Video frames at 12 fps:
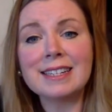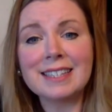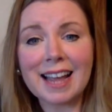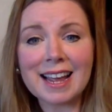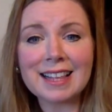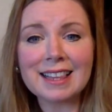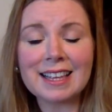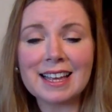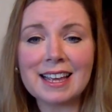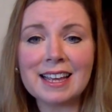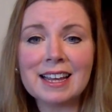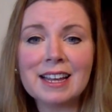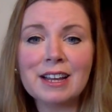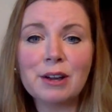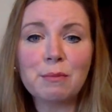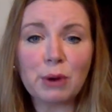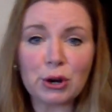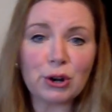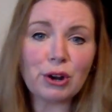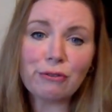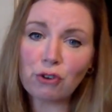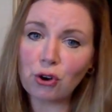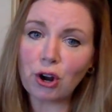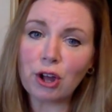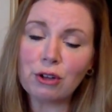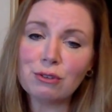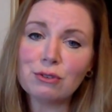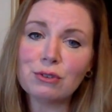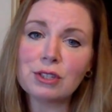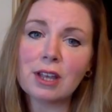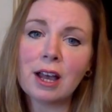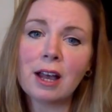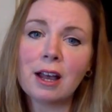daily murder of crows